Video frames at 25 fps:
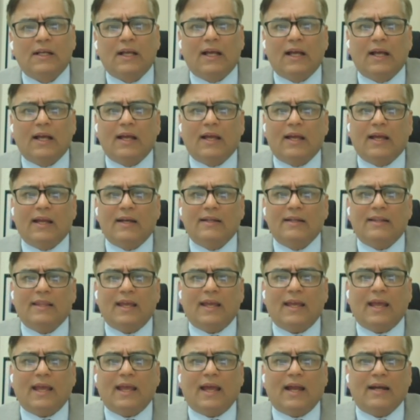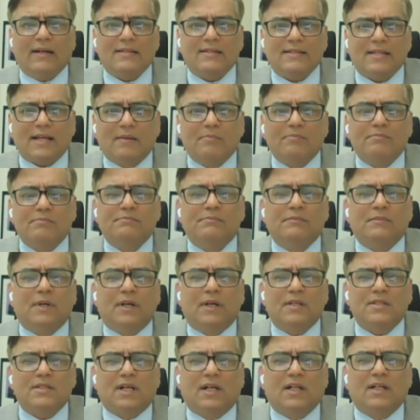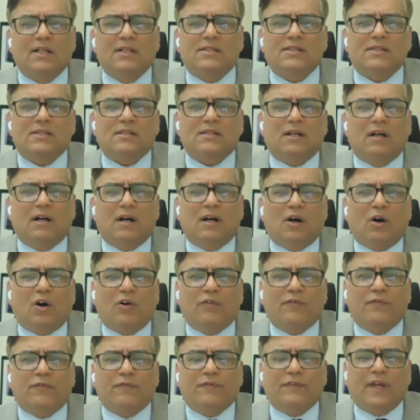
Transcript: uh, and they had some results uh, of